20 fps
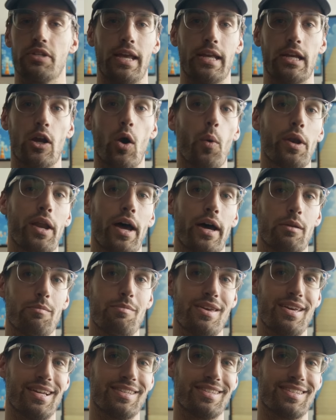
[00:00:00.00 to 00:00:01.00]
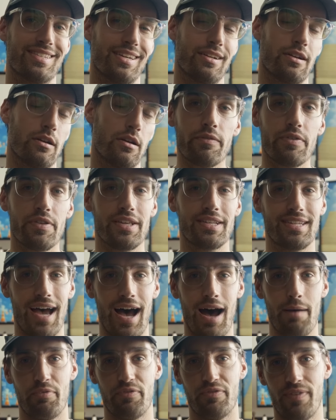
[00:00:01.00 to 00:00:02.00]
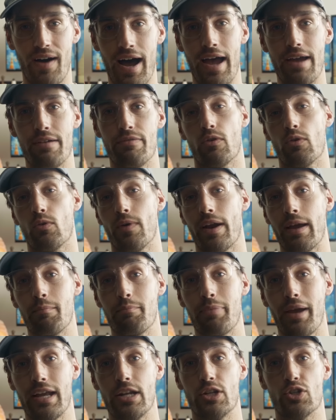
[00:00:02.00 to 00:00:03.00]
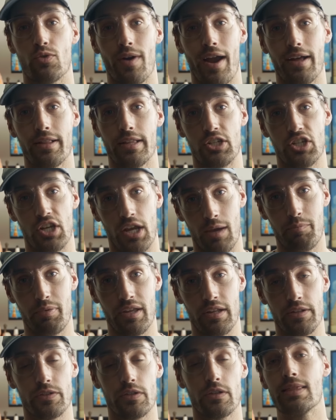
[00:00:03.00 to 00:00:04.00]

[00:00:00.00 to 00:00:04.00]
and going on to be considered for the top 5 Rampage Rally champions,